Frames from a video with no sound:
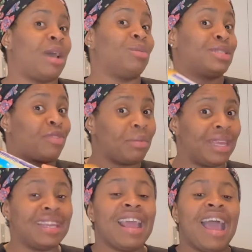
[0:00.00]
I was
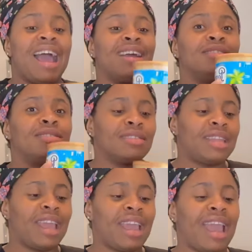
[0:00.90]
screaming, and
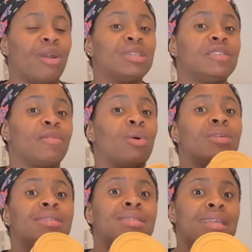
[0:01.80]
today I got it for
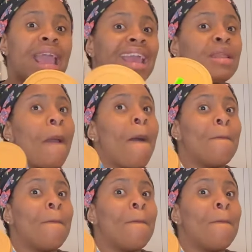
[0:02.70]
£10.